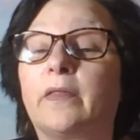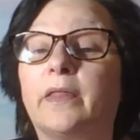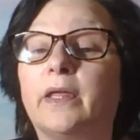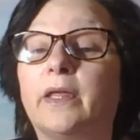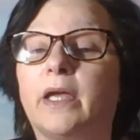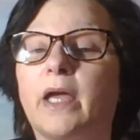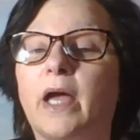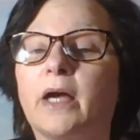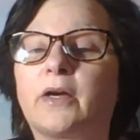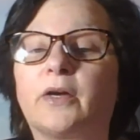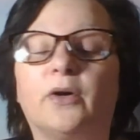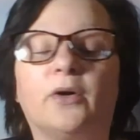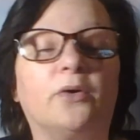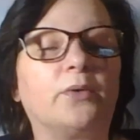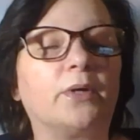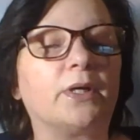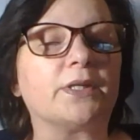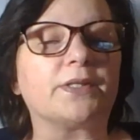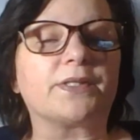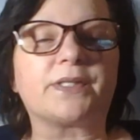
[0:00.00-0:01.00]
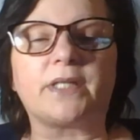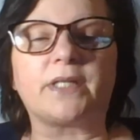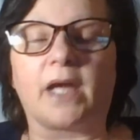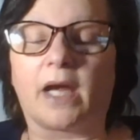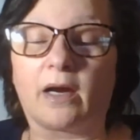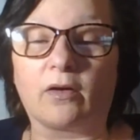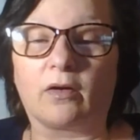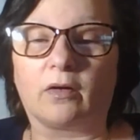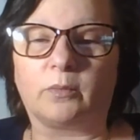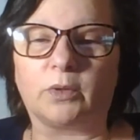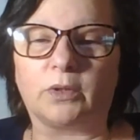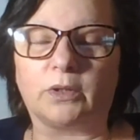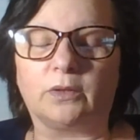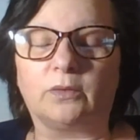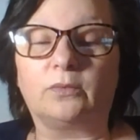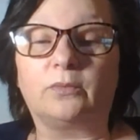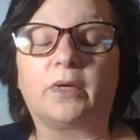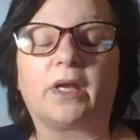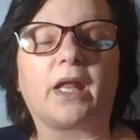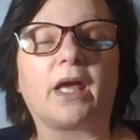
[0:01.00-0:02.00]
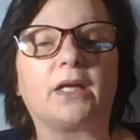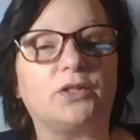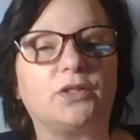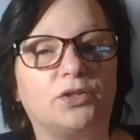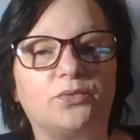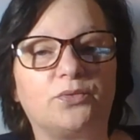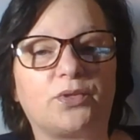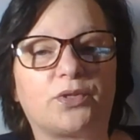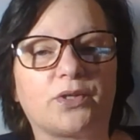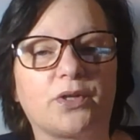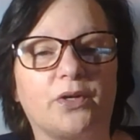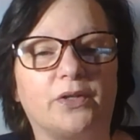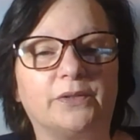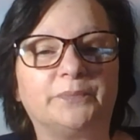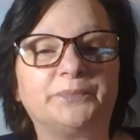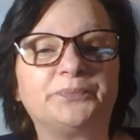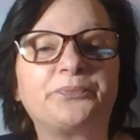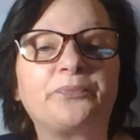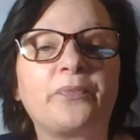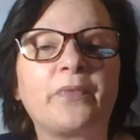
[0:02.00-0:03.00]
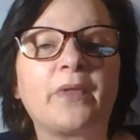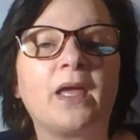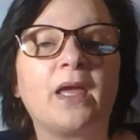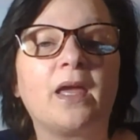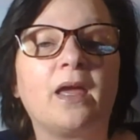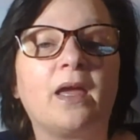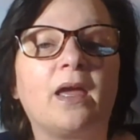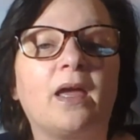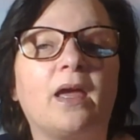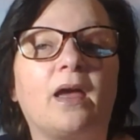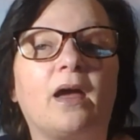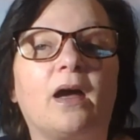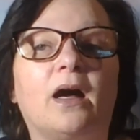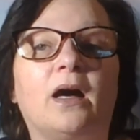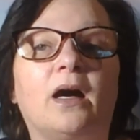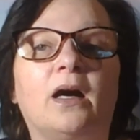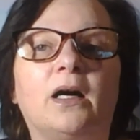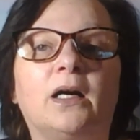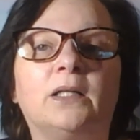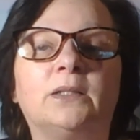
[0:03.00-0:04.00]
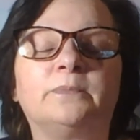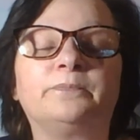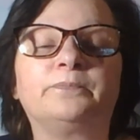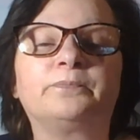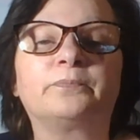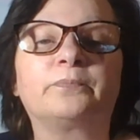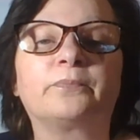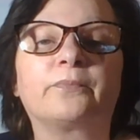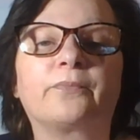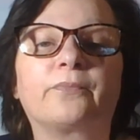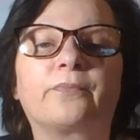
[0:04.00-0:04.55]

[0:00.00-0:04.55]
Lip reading: the echo is terrible when I do so. Um,